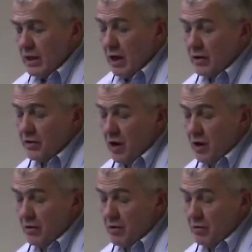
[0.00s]
Now I
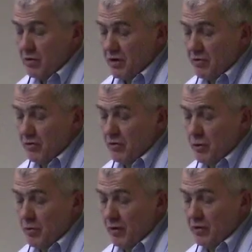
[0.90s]
saw, and several of
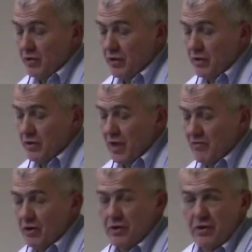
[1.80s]
you have probably seen this
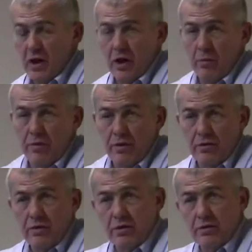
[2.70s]
Evidence Hub,
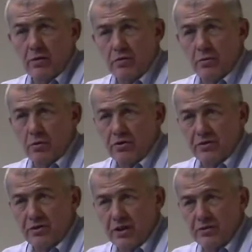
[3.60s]
that, that there was a
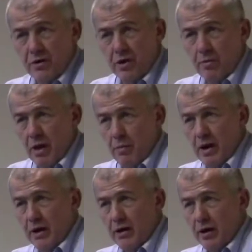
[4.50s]
presentation on,
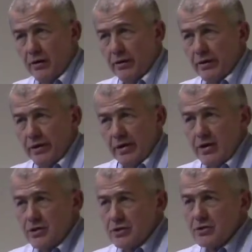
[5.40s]
about it on
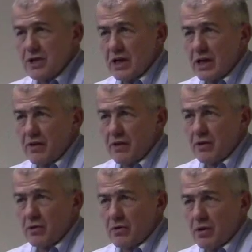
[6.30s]
Tuesday, and then
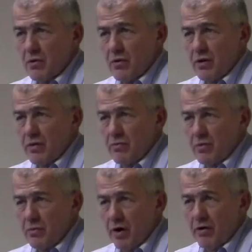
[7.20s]
they, they, were in
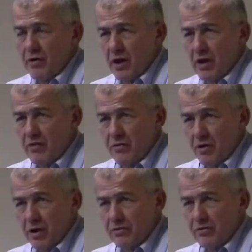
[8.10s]
part of the science
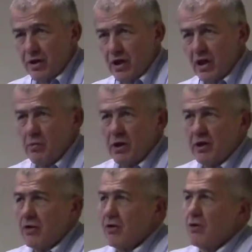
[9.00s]
fair yesterday. Anybody
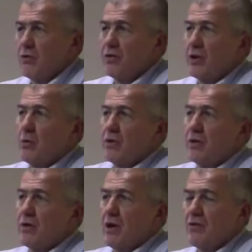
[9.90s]
here associated with
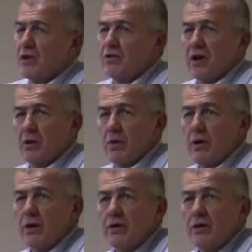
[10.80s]
the Evidence Hub?